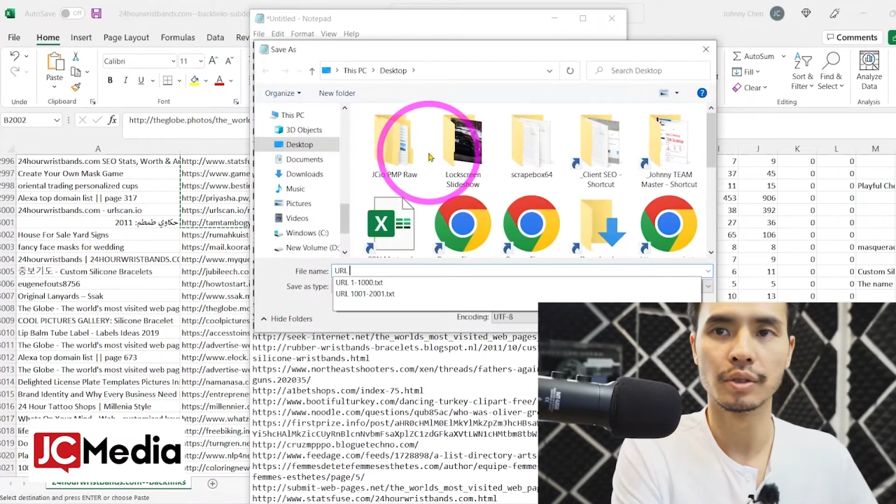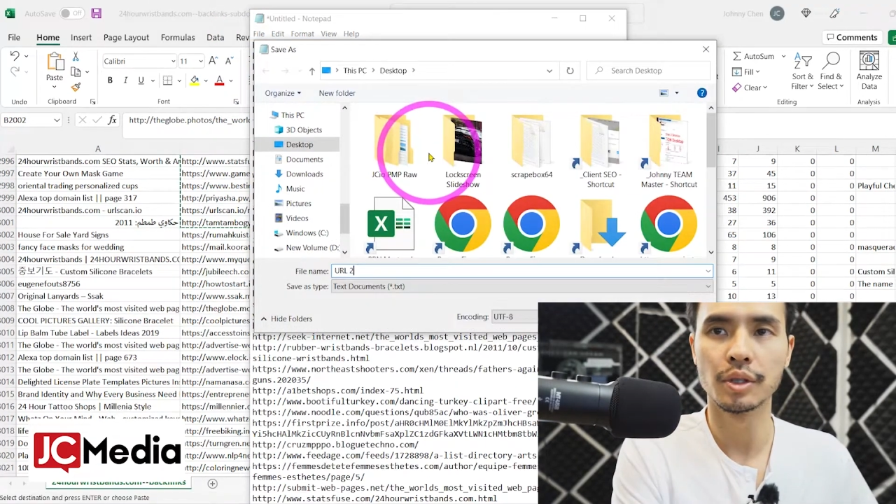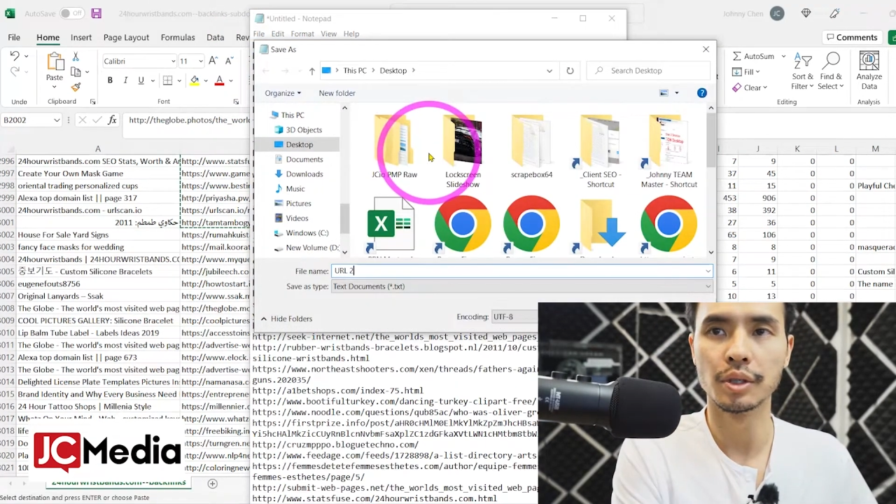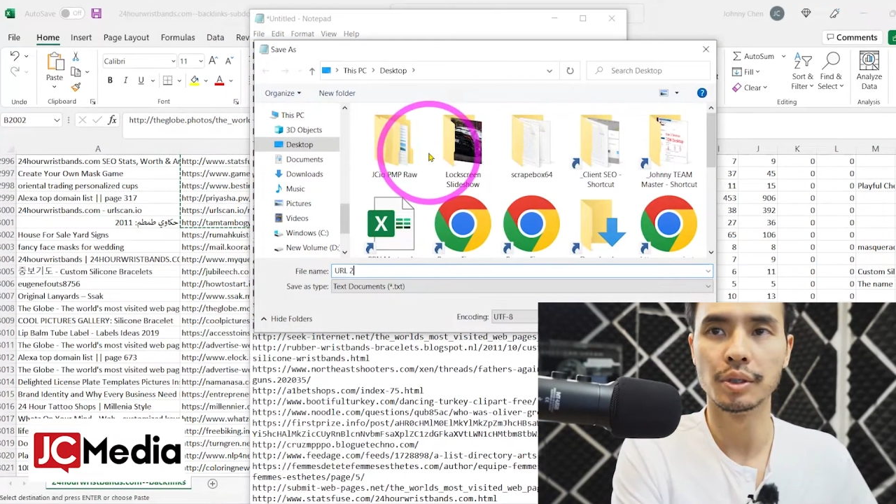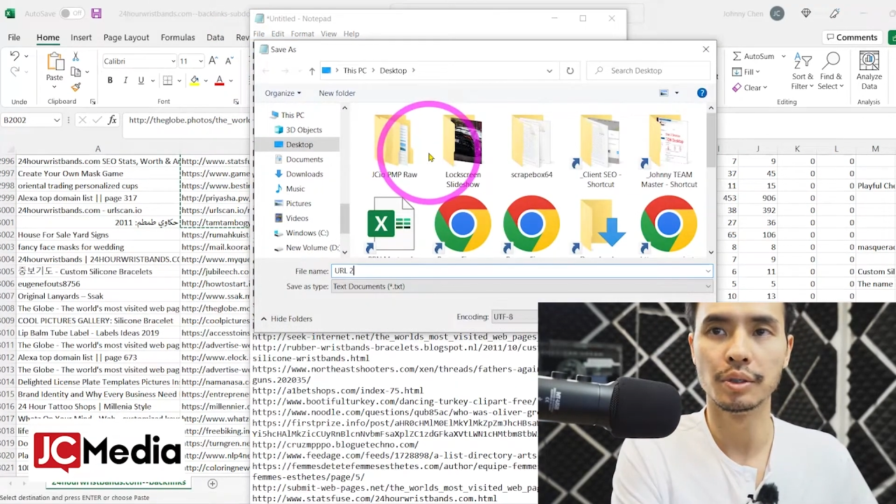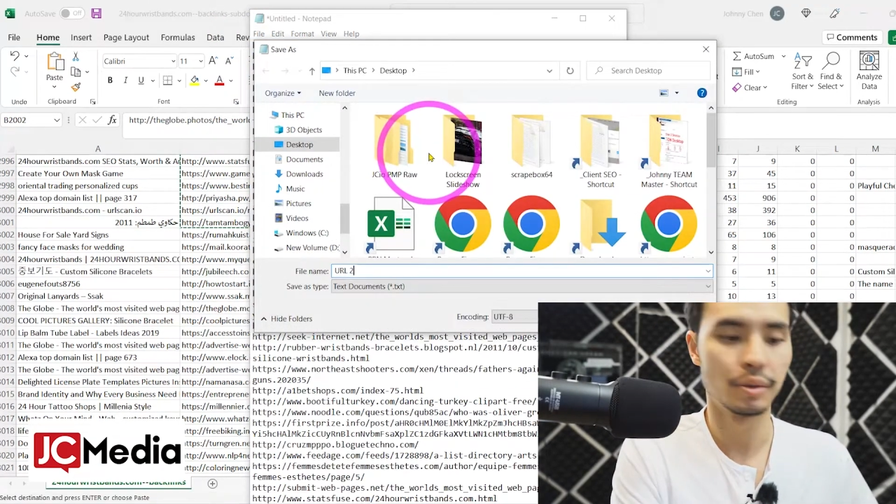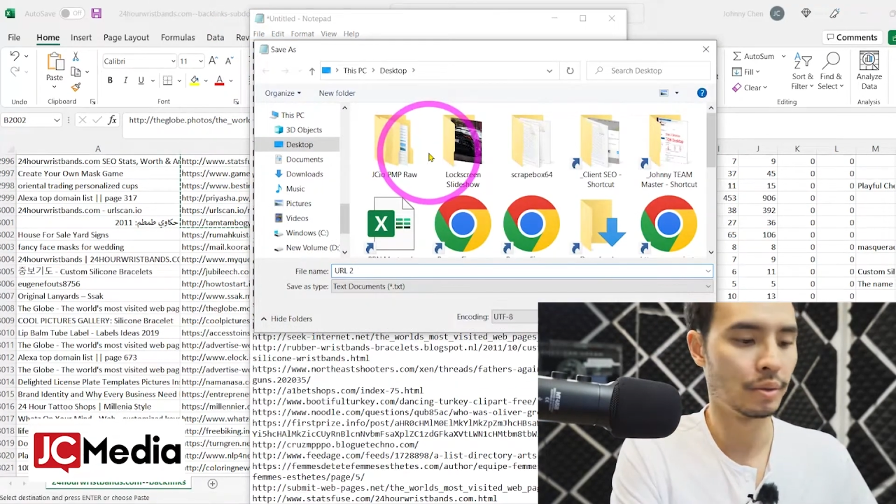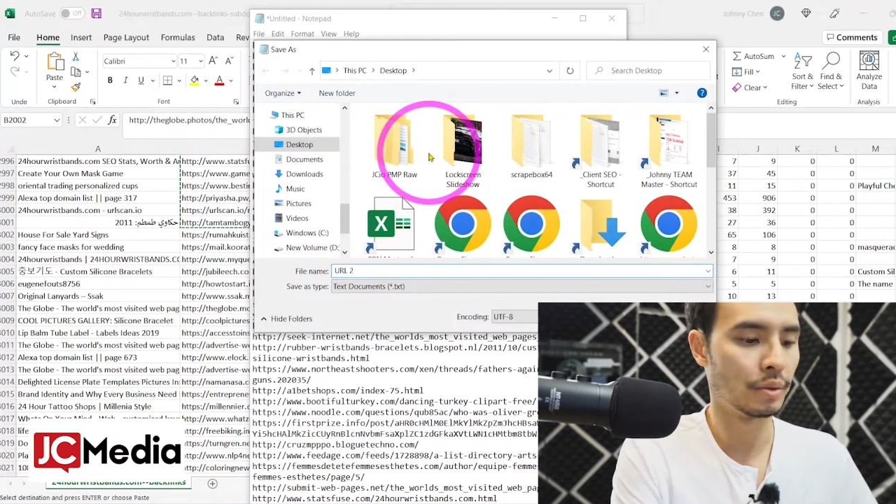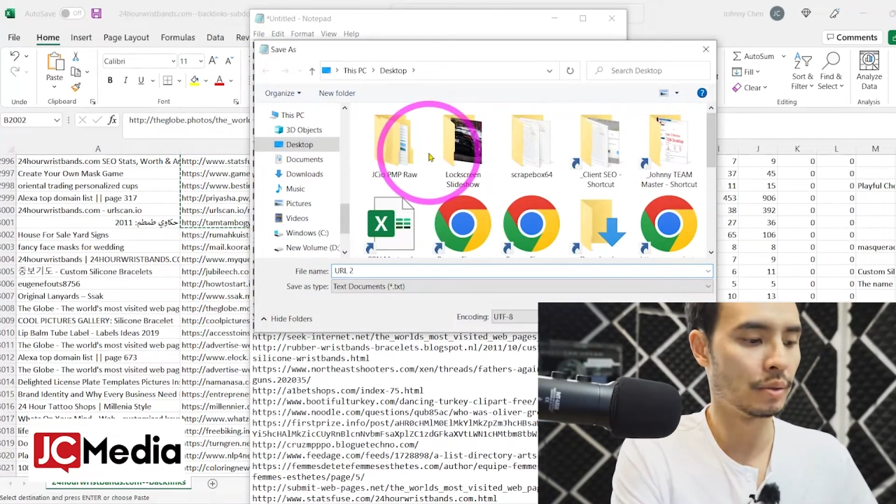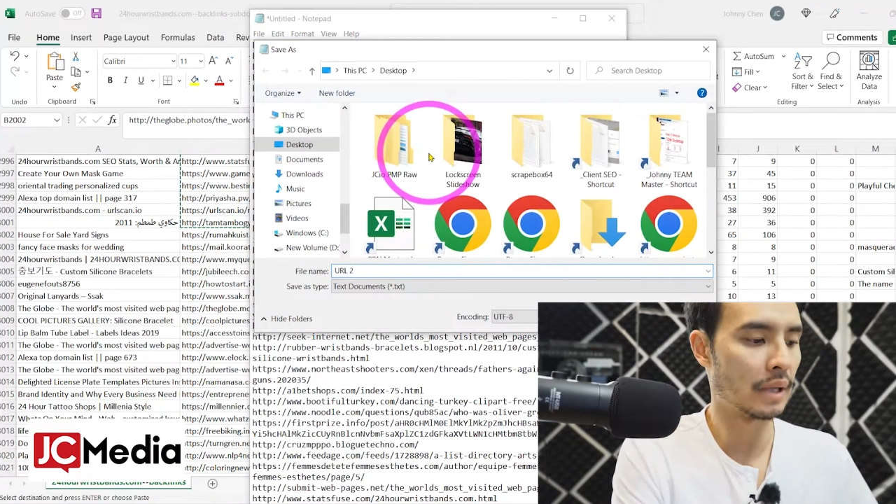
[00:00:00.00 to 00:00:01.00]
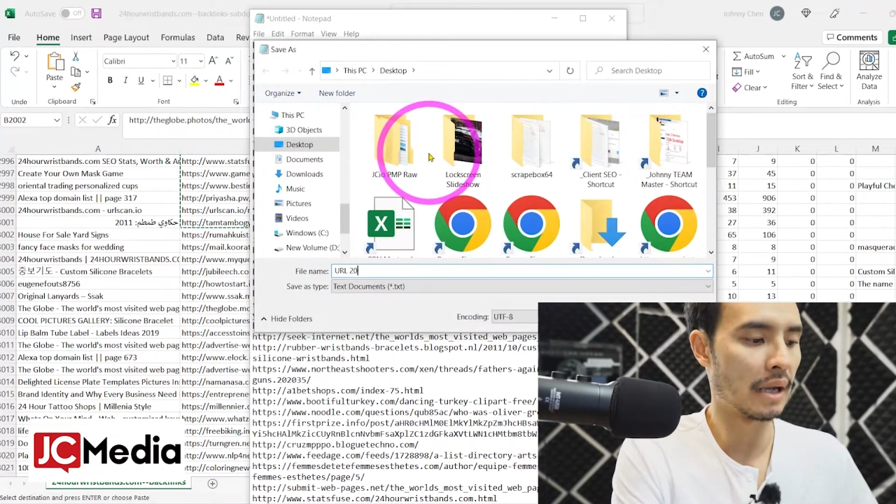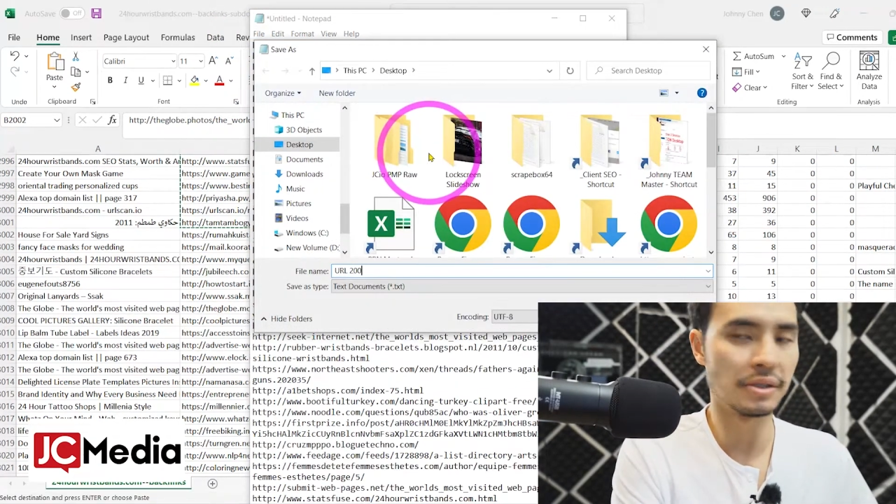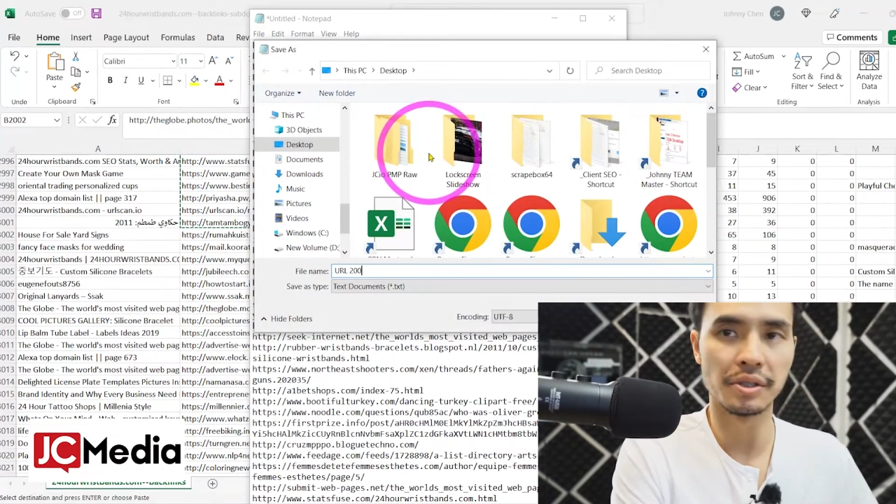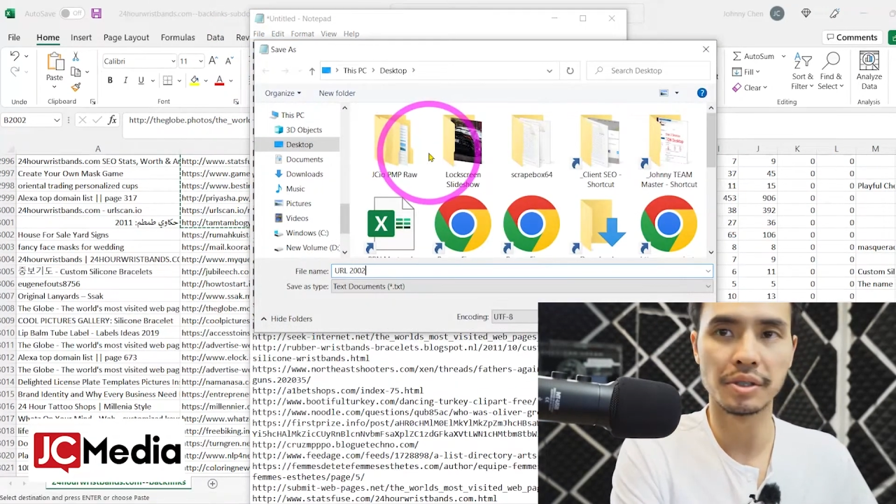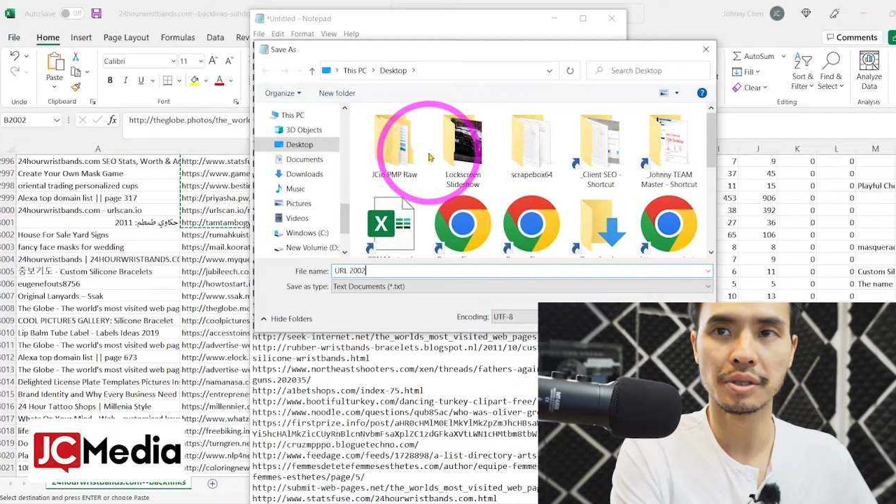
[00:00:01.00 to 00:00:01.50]

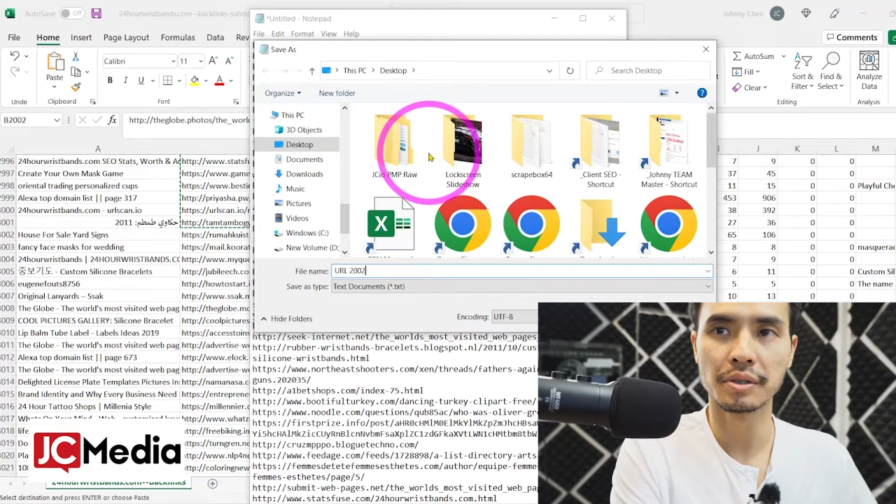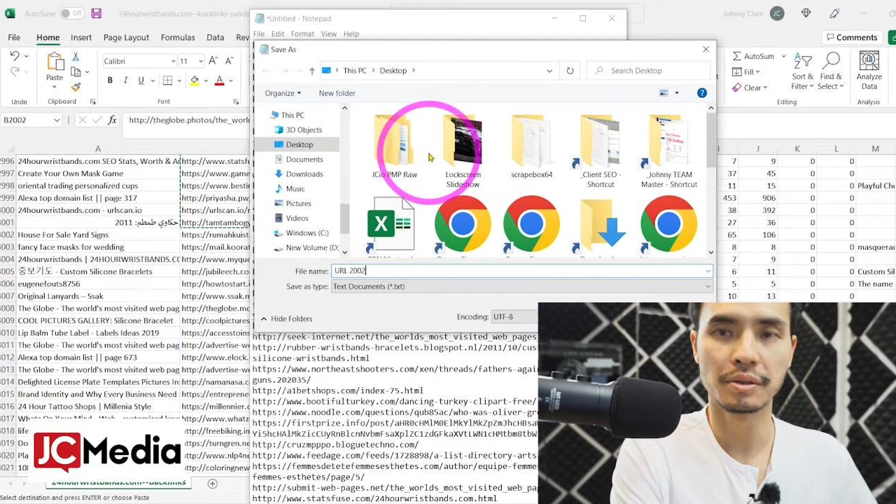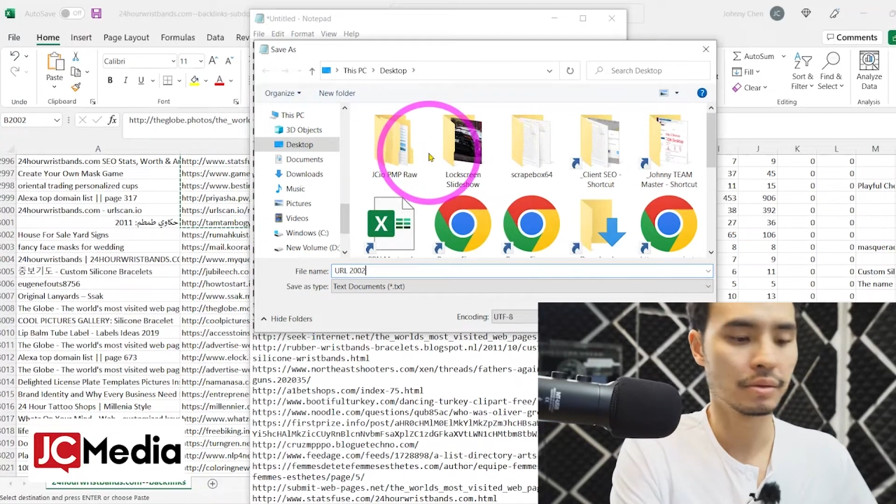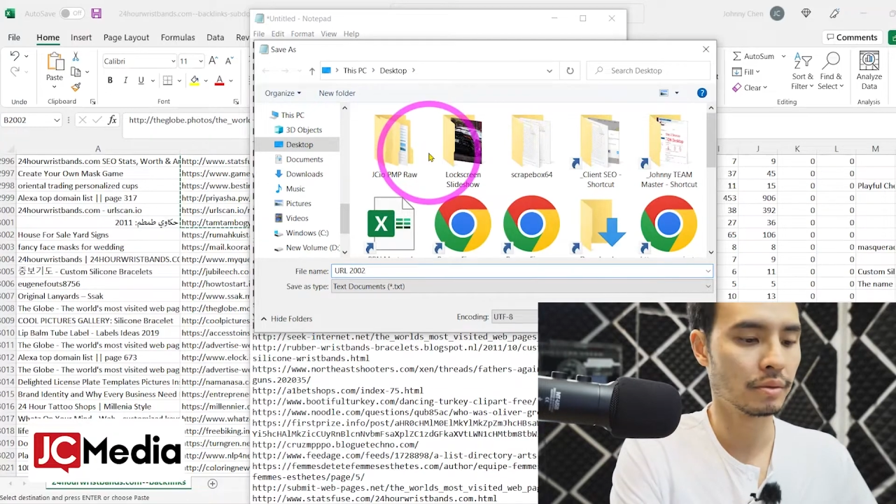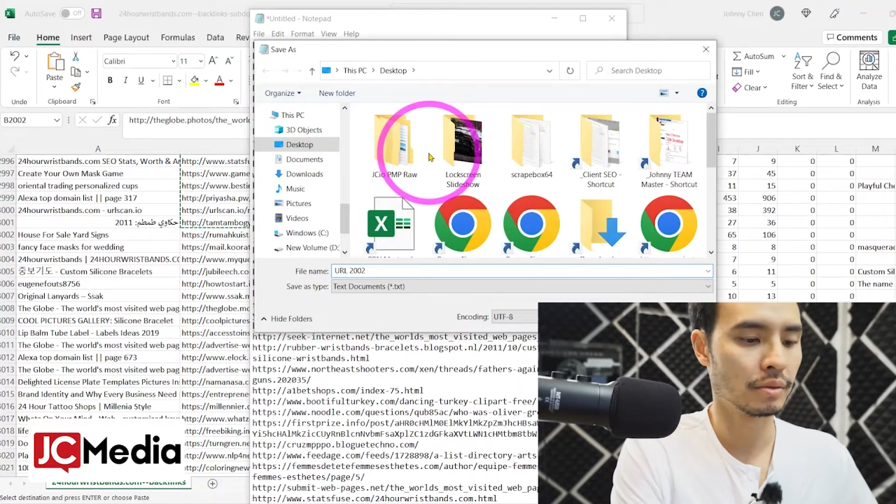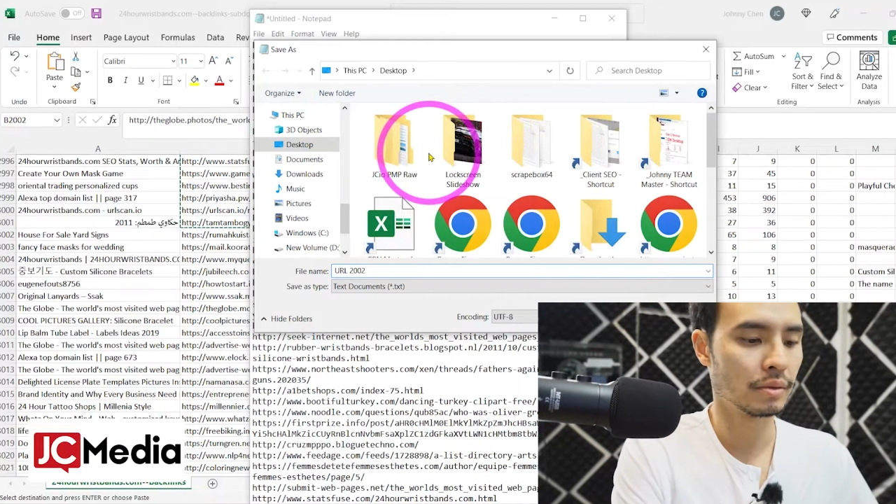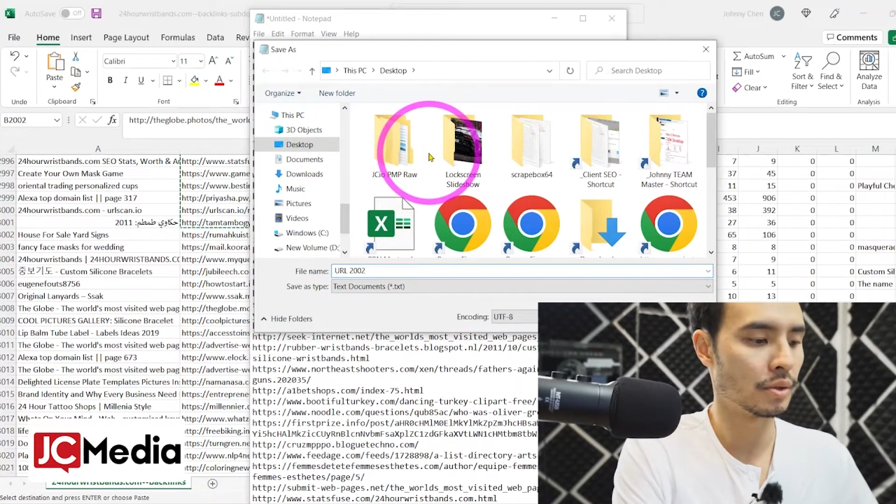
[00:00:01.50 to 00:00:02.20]
2002